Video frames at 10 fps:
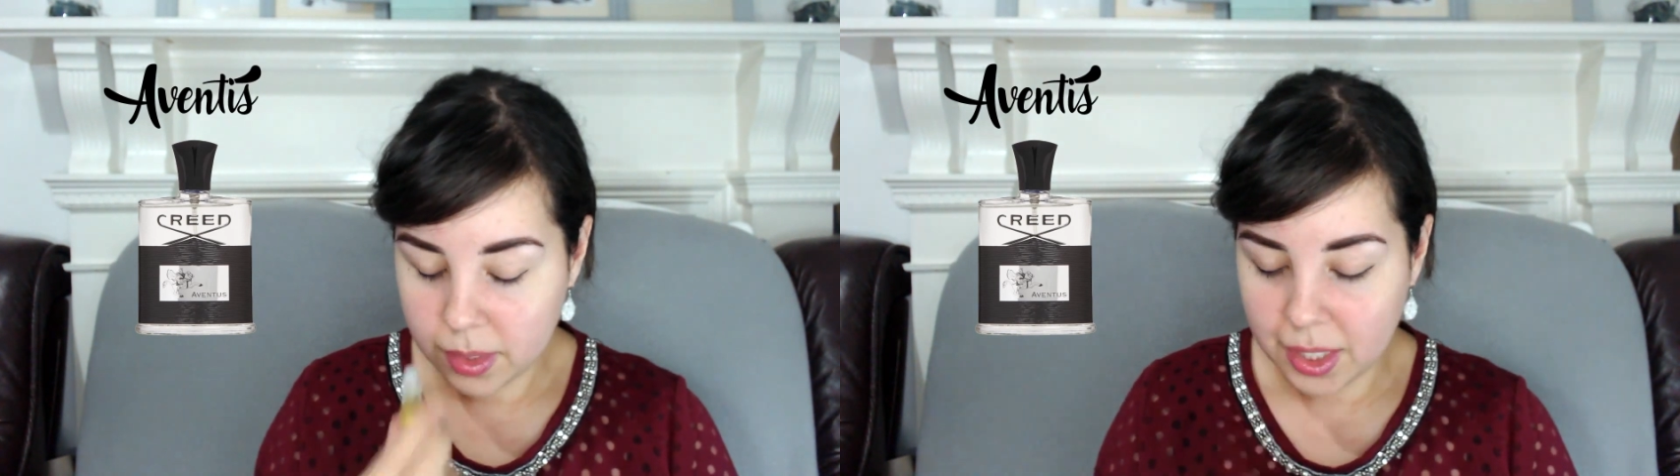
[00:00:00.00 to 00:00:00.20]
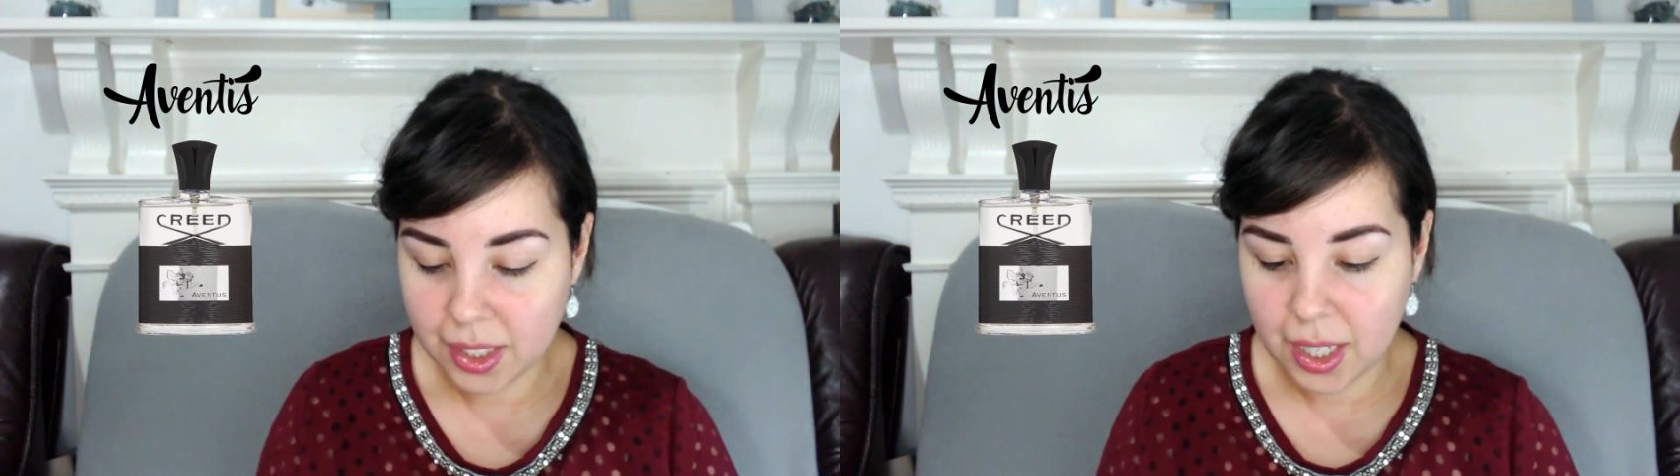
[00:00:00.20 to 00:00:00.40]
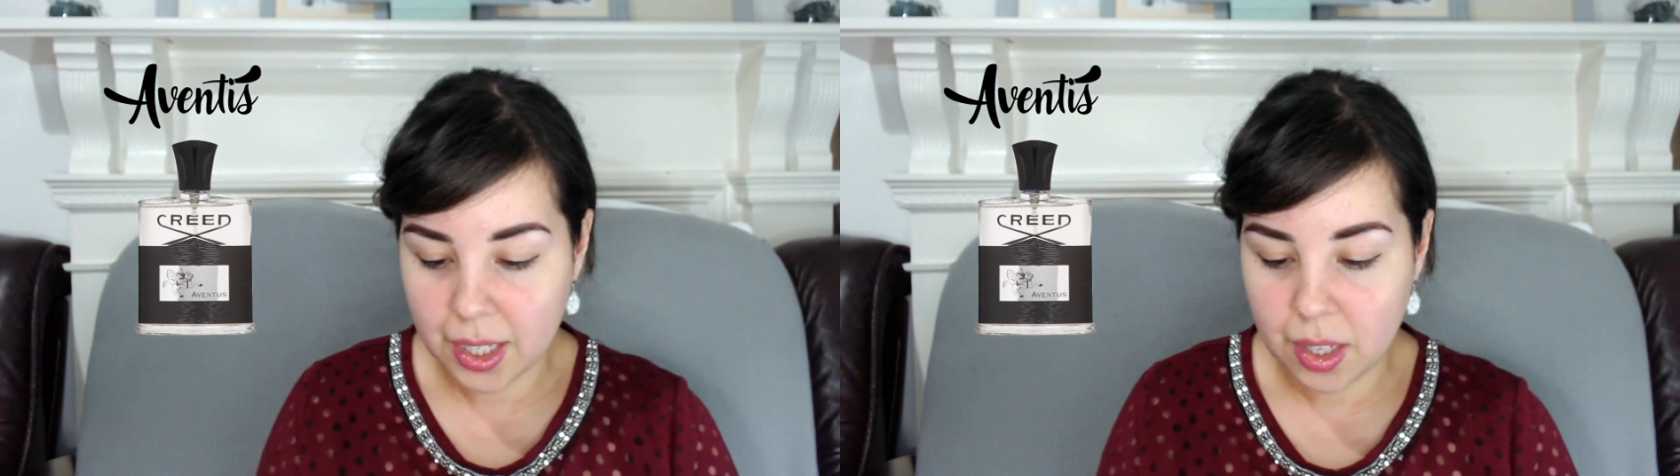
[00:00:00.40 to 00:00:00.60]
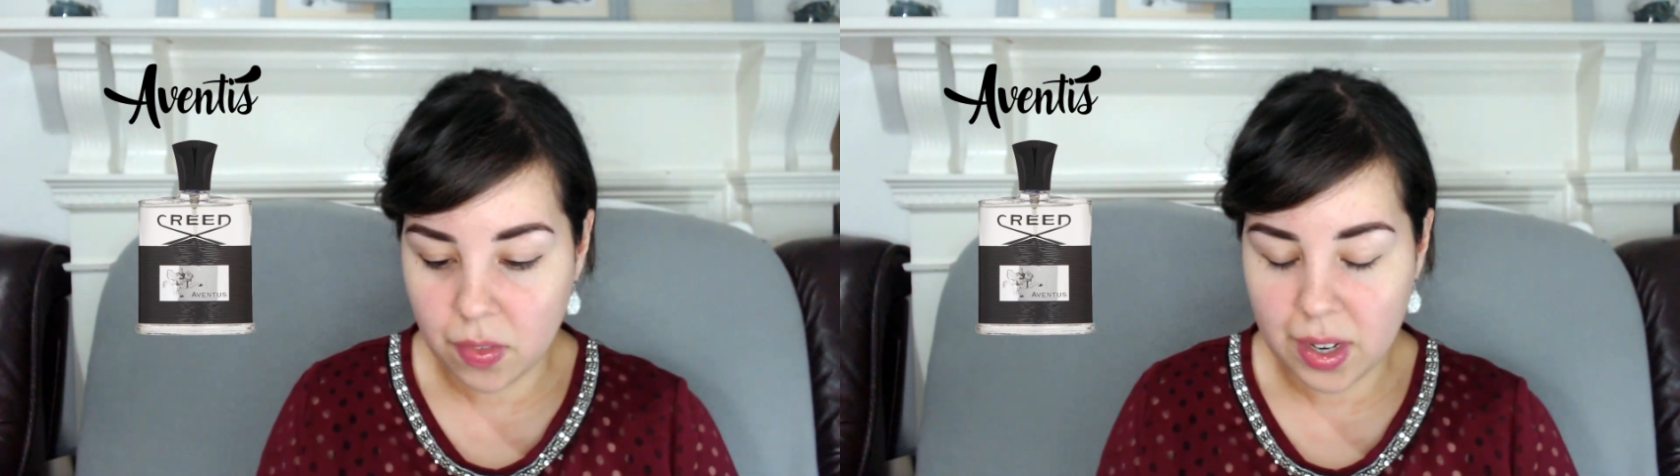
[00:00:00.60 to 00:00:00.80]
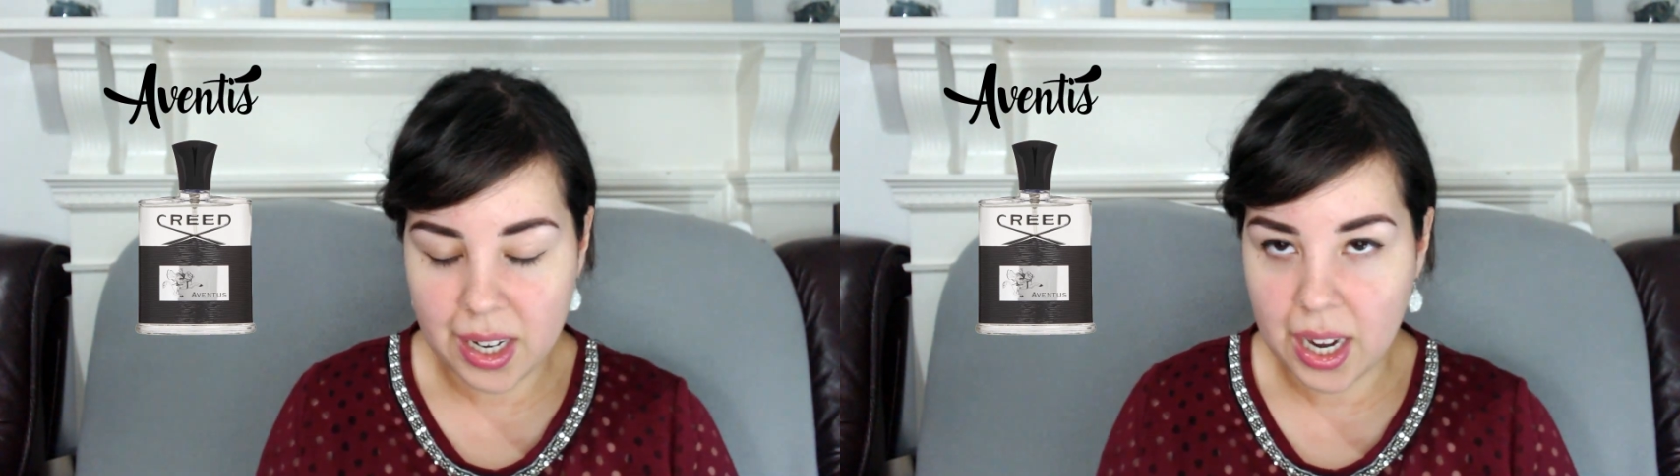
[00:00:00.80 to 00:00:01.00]

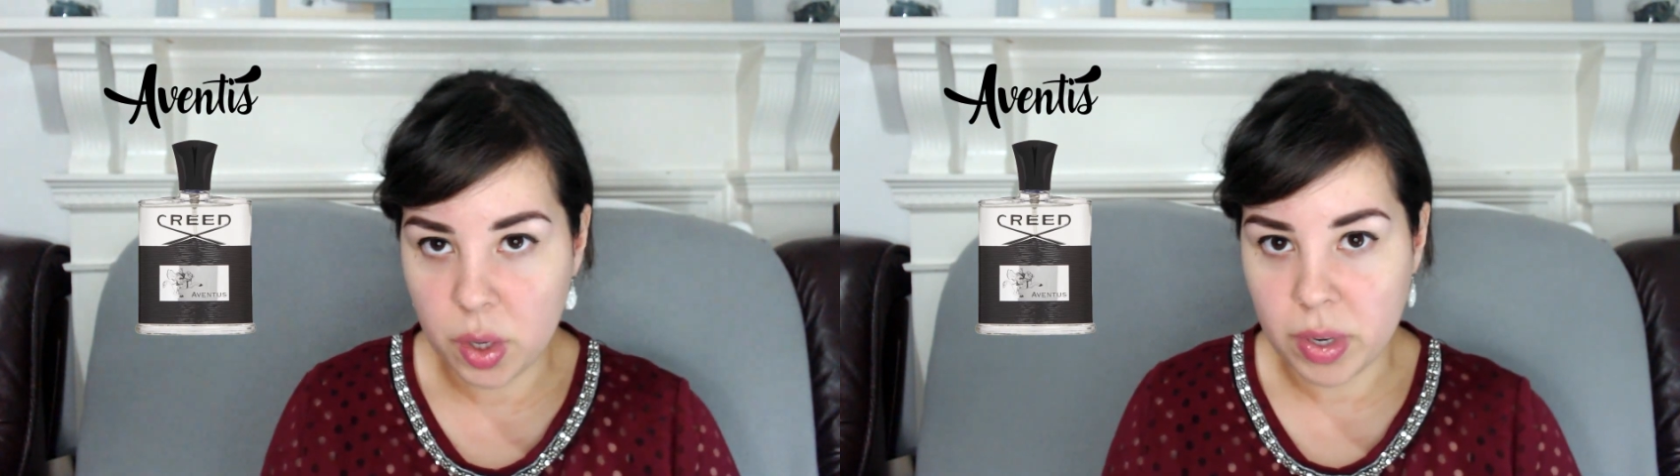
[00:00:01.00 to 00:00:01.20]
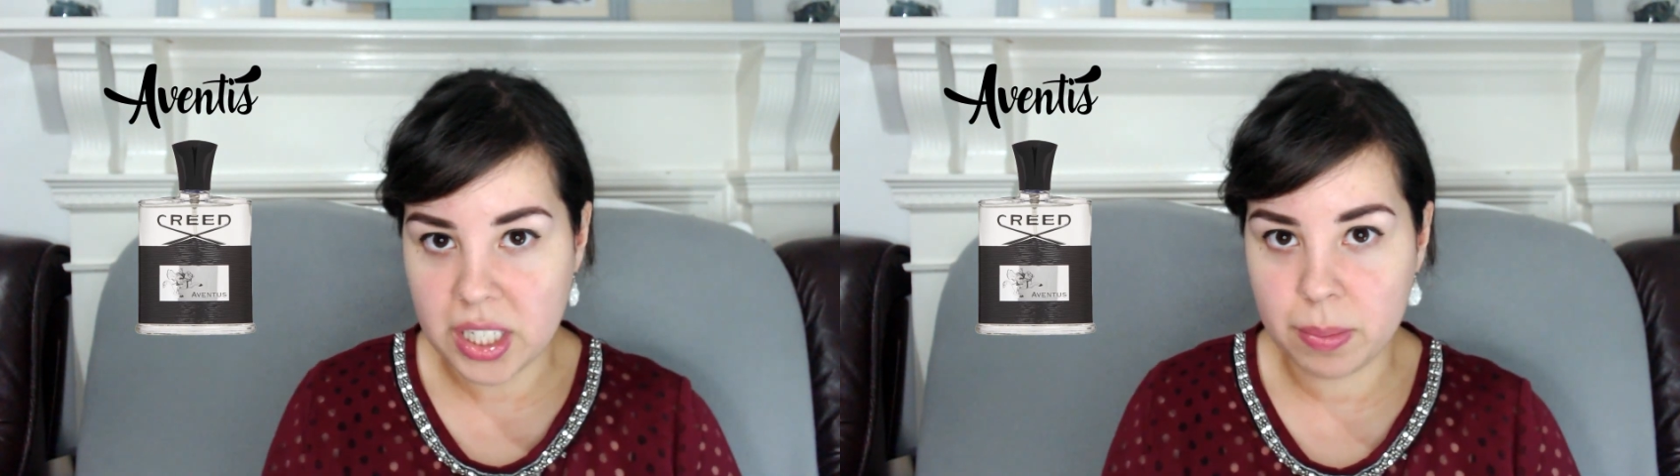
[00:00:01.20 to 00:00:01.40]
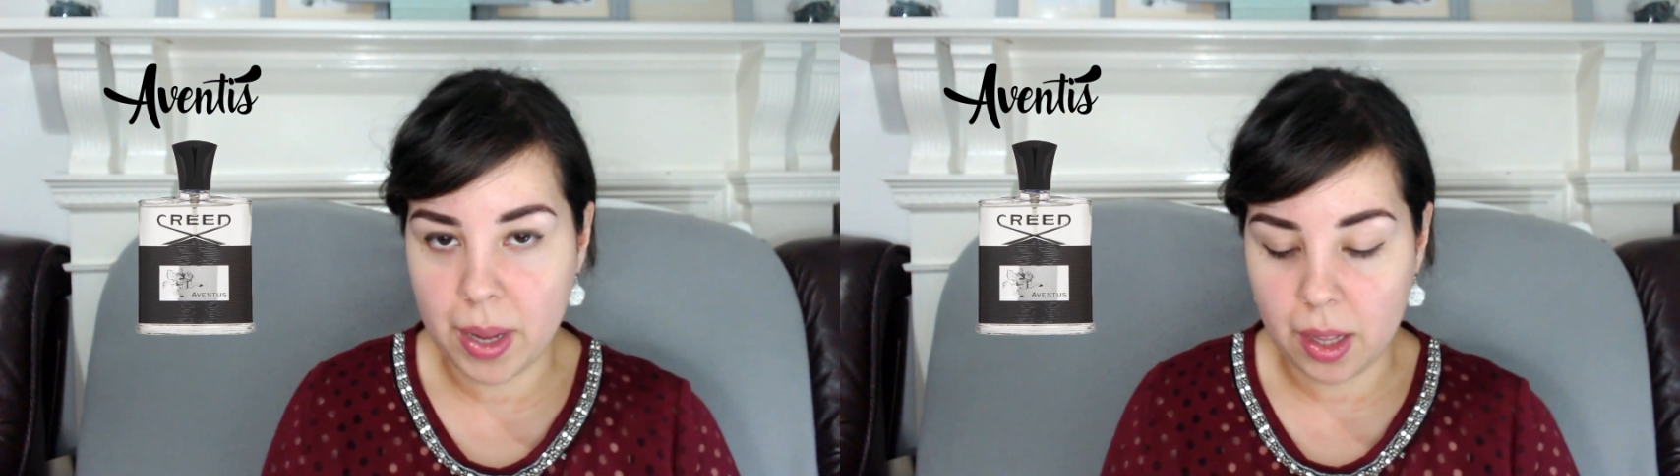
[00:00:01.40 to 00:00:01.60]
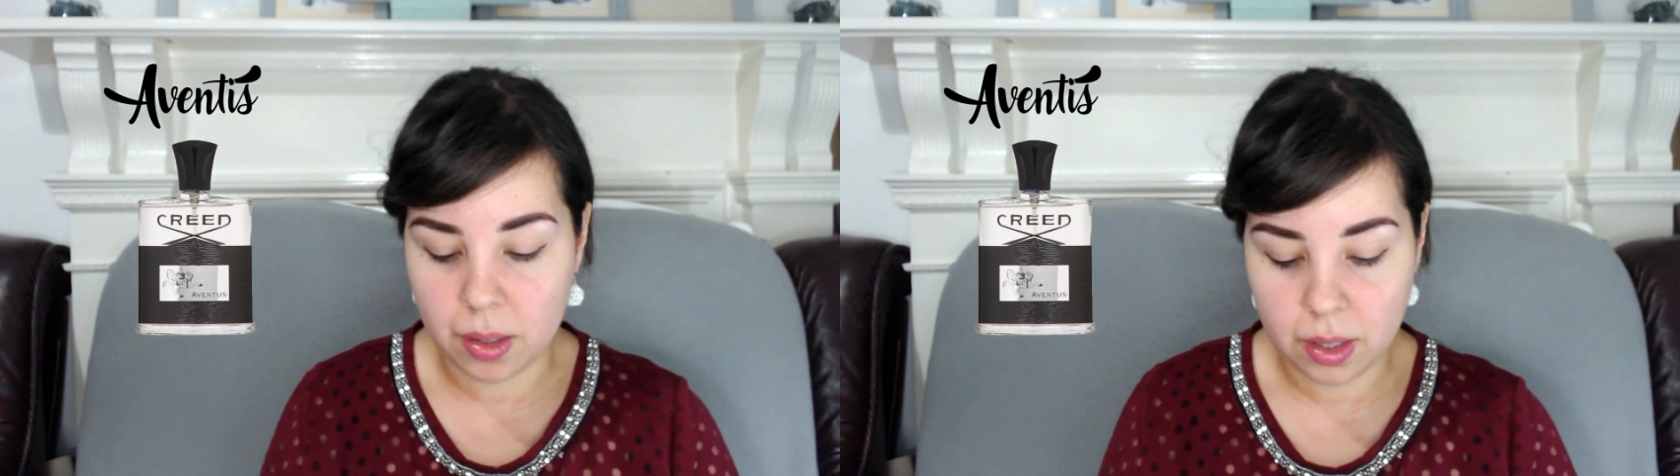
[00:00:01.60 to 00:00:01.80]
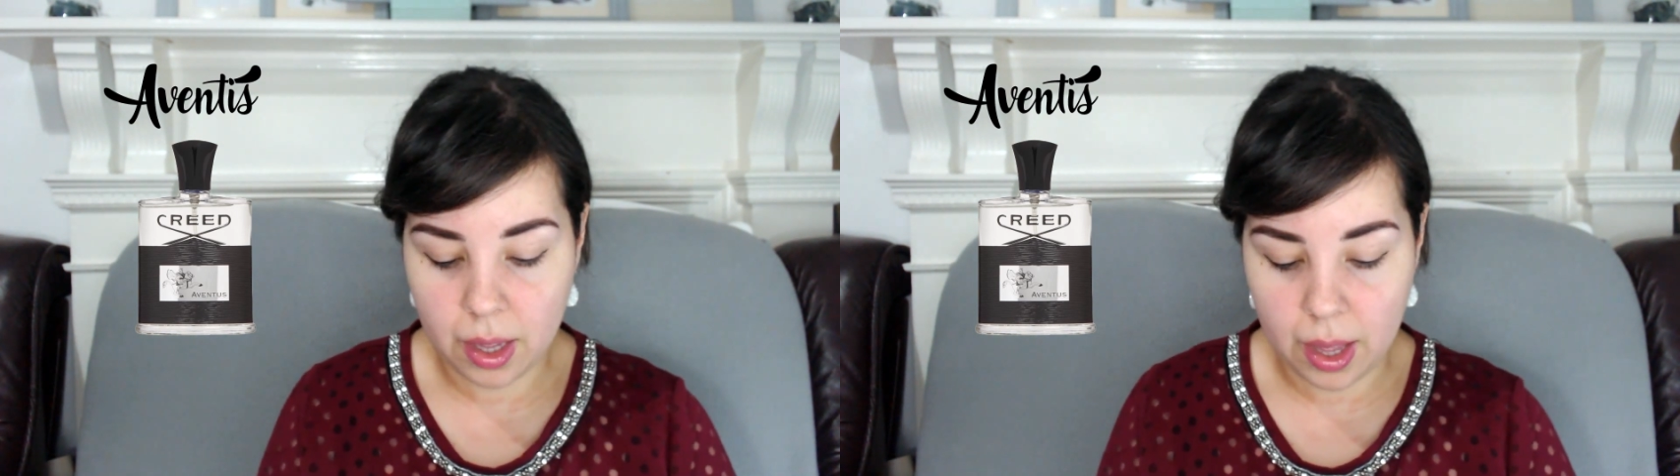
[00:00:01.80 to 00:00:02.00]
distinctive leathery smell.